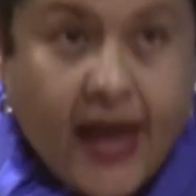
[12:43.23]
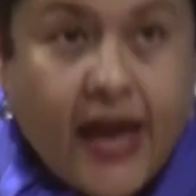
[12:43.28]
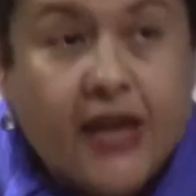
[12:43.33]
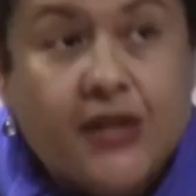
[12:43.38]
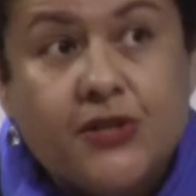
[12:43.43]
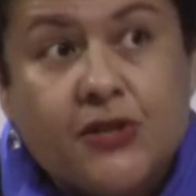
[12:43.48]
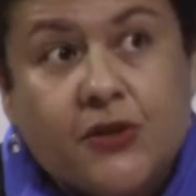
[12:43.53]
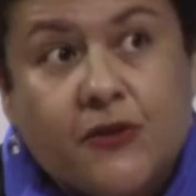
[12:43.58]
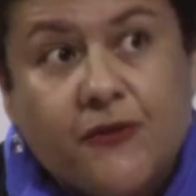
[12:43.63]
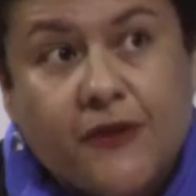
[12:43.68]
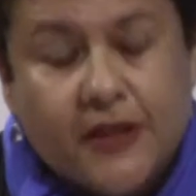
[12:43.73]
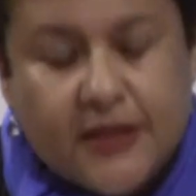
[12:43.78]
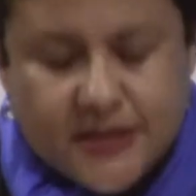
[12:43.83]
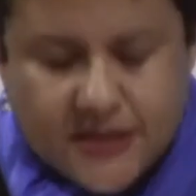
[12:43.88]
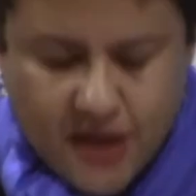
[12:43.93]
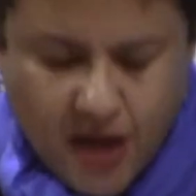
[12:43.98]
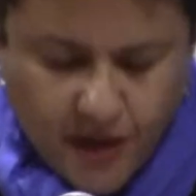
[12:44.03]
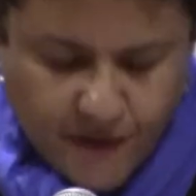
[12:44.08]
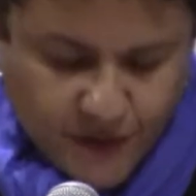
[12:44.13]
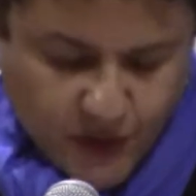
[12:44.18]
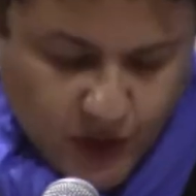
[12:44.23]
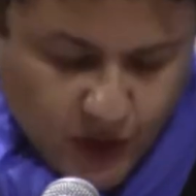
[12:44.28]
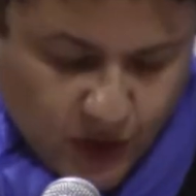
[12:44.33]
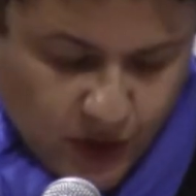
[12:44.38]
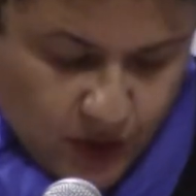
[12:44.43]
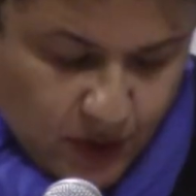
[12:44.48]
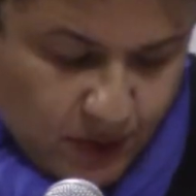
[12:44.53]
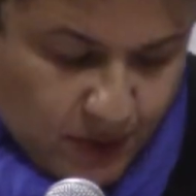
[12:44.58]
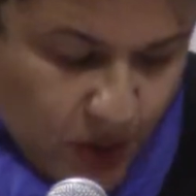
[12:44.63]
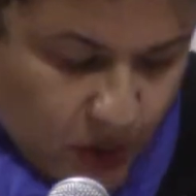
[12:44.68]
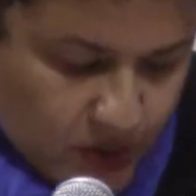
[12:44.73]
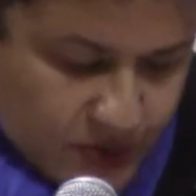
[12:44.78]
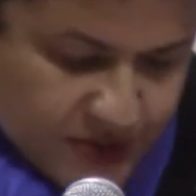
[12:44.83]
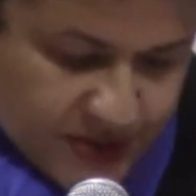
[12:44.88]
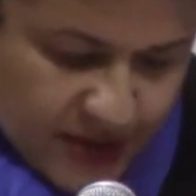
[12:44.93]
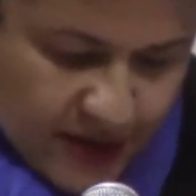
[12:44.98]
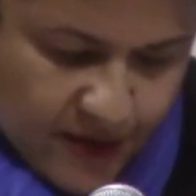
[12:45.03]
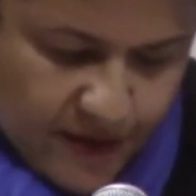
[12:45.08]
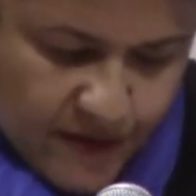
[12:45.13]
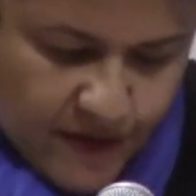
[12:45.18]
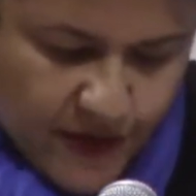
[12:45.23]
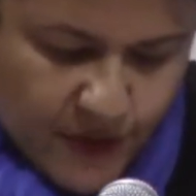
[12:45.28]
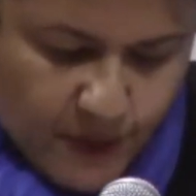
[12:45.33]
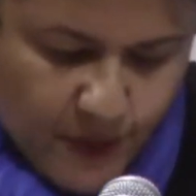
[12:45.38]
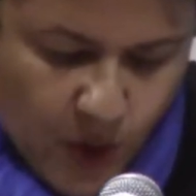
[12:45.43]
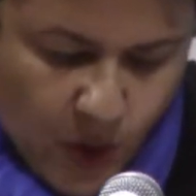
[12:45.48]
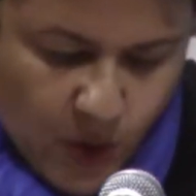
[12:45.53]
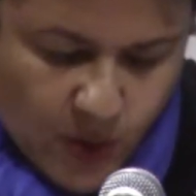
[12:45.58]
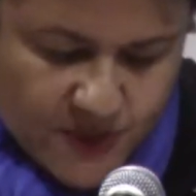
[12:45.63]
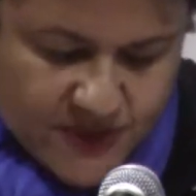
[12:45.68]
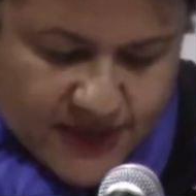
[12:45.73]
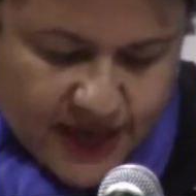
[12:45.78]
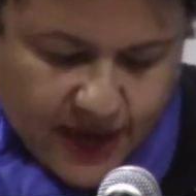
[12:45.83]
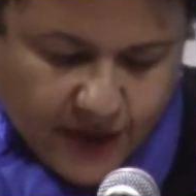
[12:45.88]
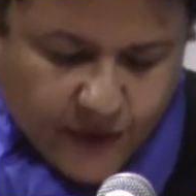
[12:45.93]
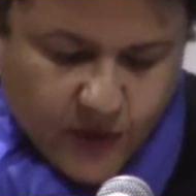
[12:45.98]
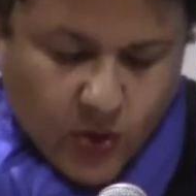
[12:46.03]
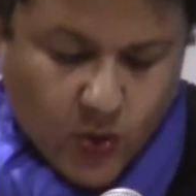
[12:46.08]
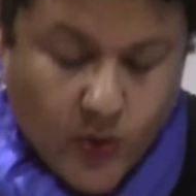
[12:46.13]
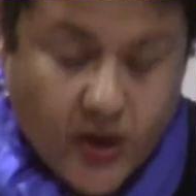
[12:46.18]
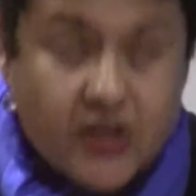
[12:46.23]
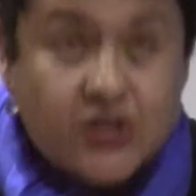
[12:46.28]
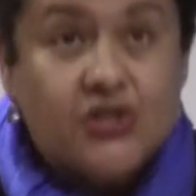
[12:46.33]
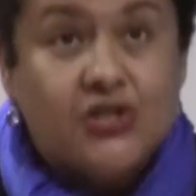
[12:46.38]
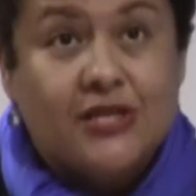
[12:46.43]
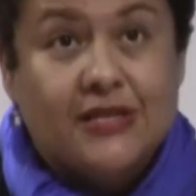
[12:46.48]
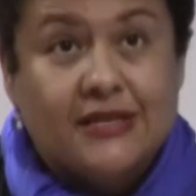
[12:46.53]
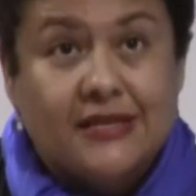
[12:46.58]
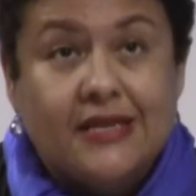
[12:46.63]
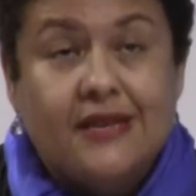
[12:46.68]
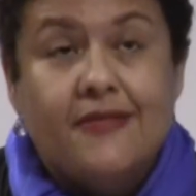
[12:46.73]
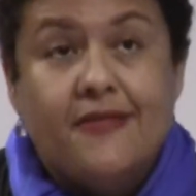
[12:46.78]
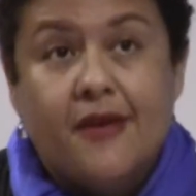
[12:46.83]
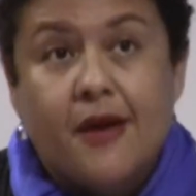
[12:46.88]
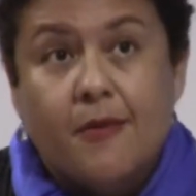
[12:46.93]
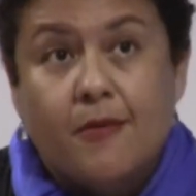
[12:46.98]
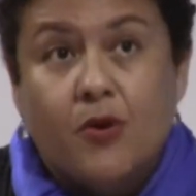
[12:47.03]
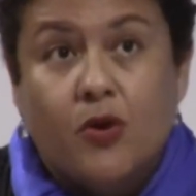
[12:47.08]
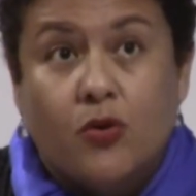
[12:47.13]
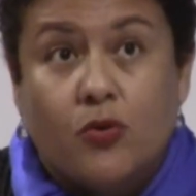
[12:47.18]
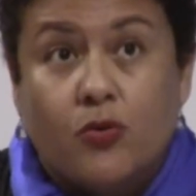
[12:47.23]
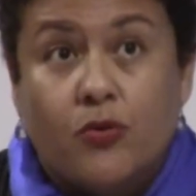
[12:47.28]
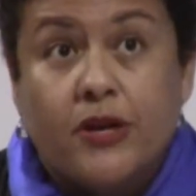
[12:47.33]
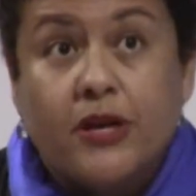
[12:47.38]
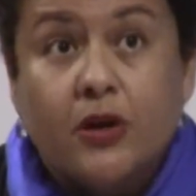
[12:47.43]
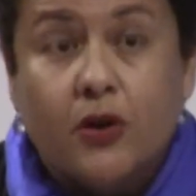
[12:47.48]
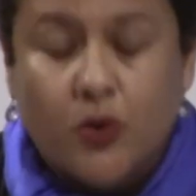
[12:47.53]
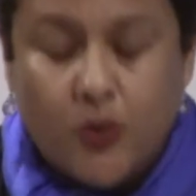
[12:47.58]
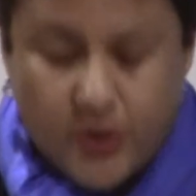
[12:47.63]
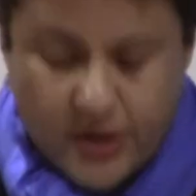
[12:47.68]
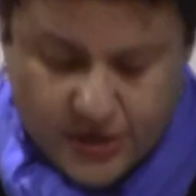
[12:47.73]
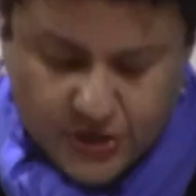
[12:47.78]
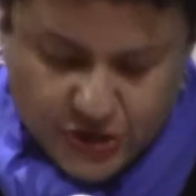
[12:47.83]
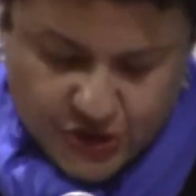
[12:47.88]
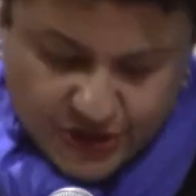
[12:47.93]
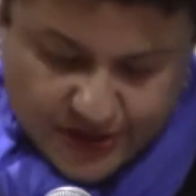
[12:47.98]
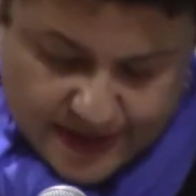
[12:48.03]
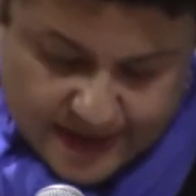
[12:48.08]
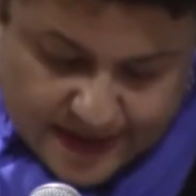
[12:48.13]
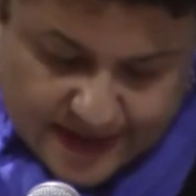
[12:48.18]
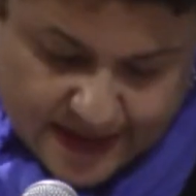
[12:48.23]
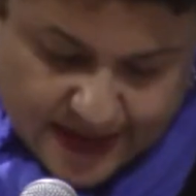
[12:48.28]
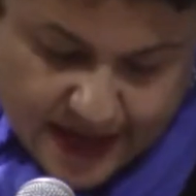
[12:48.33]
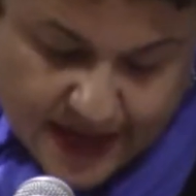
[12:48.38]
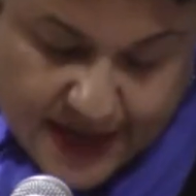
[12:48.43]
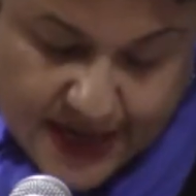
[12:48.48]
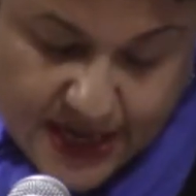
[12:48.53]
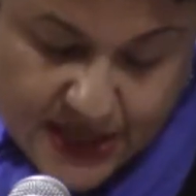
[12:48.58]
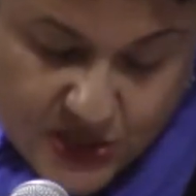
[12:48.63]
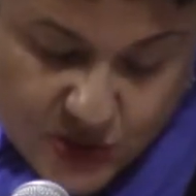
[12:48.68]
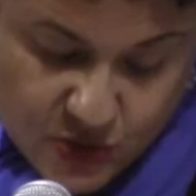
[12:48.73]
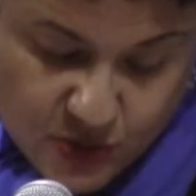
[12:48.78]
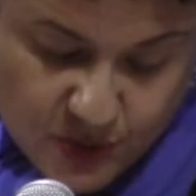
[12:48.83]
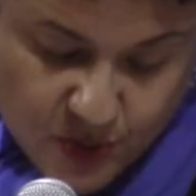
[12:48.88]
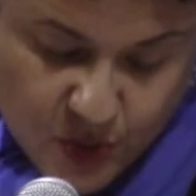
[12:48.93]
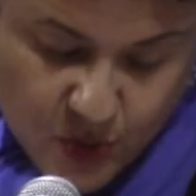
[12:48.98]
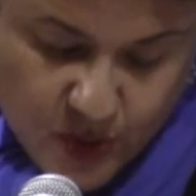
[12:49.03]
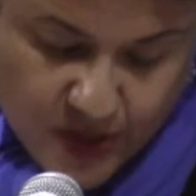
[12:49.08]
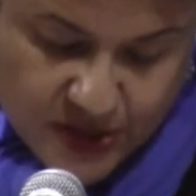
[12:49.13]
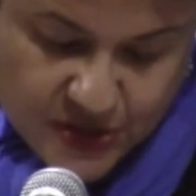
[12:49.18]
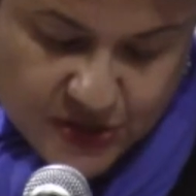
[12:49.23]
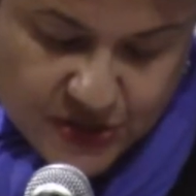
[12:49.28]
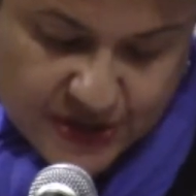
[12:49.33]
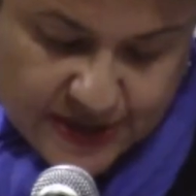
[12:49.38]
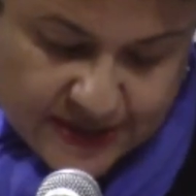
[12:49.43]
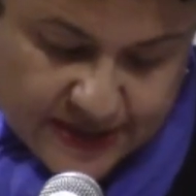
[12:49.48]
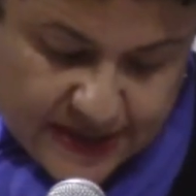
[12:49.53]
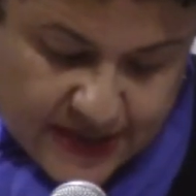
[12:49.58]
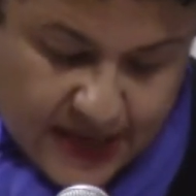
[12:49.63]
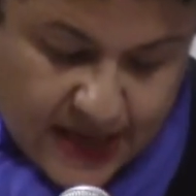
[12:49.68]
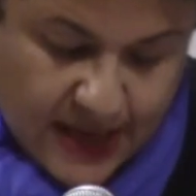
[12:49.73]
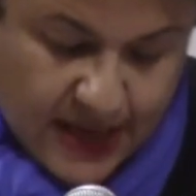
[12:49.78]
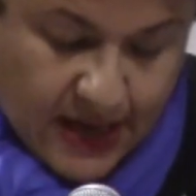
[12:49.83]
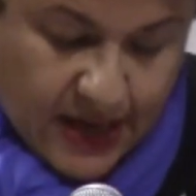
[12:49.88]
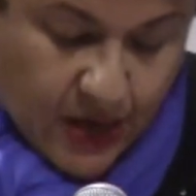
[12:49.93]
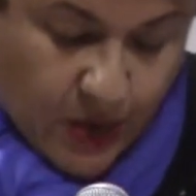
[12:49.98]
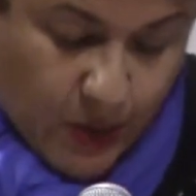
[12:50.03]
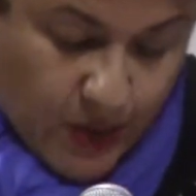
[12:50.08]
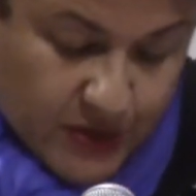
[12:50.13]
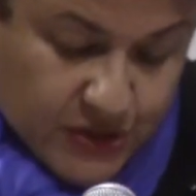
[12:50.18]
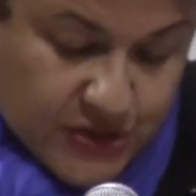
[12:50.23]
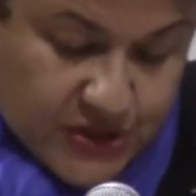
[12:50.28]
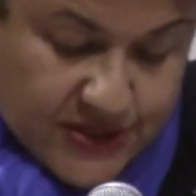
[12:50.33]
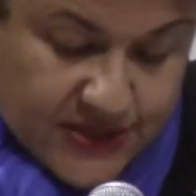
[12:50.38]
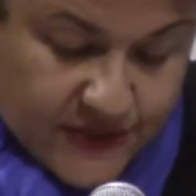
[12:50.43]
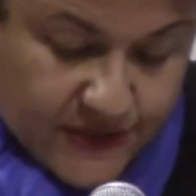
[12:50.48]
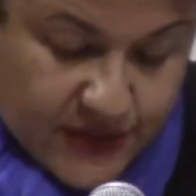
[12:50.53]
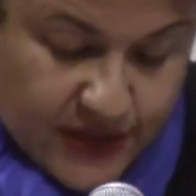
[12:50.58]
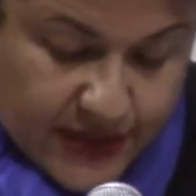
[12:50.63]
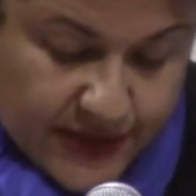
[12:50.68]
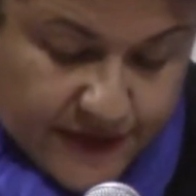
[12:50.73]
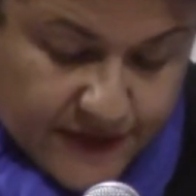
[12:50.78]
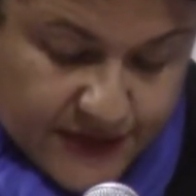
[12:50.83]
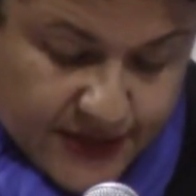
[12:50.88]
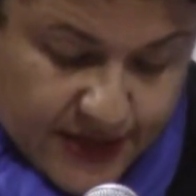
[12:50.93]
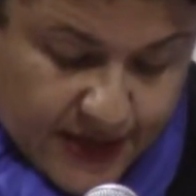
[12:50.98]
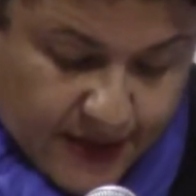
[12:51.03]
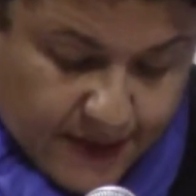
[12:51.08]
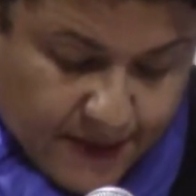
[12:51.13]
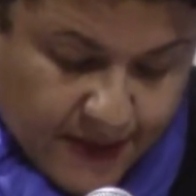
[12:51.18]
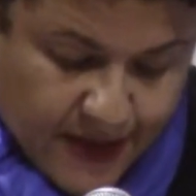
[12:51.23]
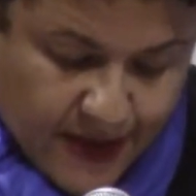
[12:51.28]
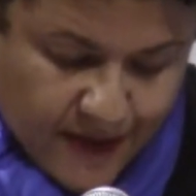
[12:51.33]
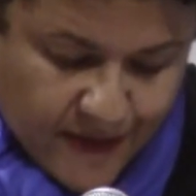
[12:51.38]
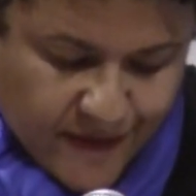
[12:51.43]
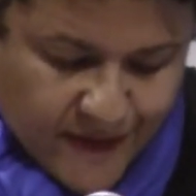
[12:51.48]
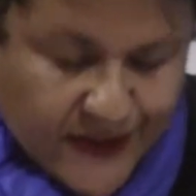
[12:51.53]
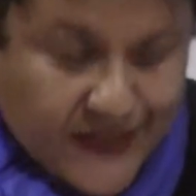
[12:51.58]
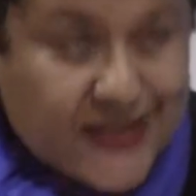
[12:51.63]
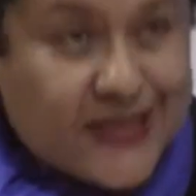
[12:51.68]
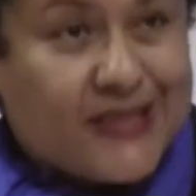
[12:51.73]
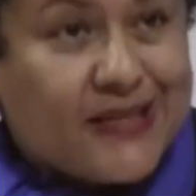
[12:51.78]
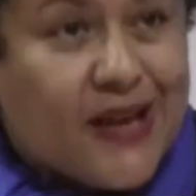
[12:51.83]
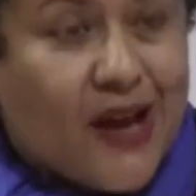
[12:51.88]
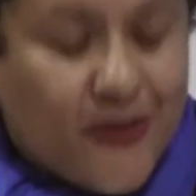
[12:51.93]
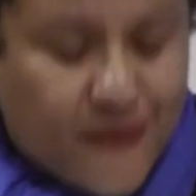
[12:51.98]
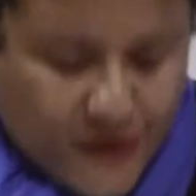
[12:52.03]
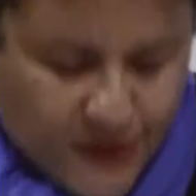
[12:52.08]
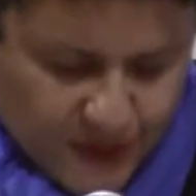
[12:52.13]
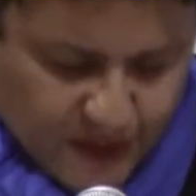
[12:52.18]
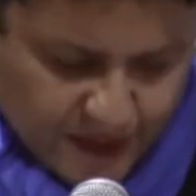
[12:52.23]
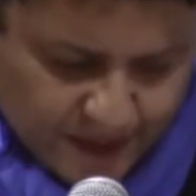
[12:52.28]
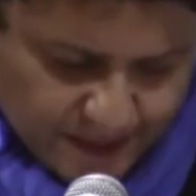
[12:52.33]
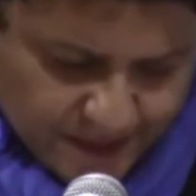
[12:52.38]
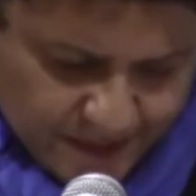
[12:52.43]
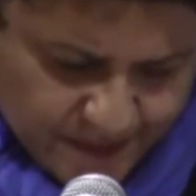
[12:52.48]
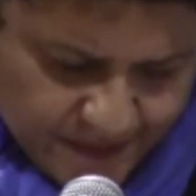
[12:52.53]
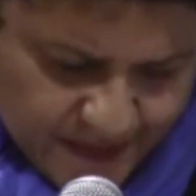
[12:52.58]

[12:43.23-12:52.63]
And to the philosophical, most of the poems have questions in them, real questions, unanswerable questions, questions of a lifetime, philosophical.